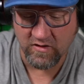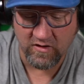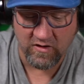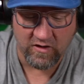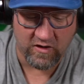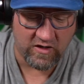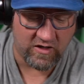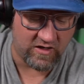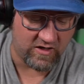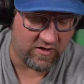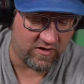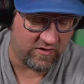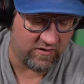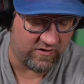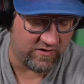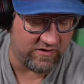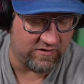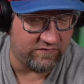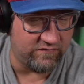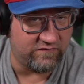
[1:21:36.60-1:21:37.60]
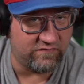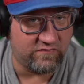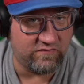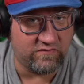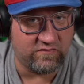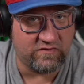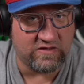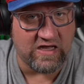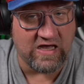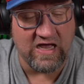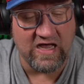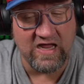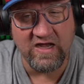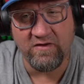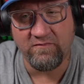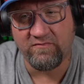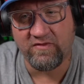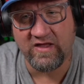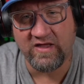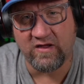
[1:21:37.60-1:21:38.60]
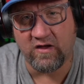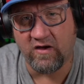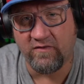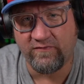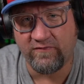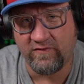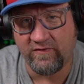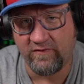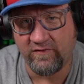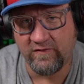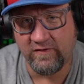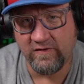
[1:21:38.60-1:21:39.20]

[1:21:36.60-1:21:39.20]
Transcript: It's kind of like Huffer,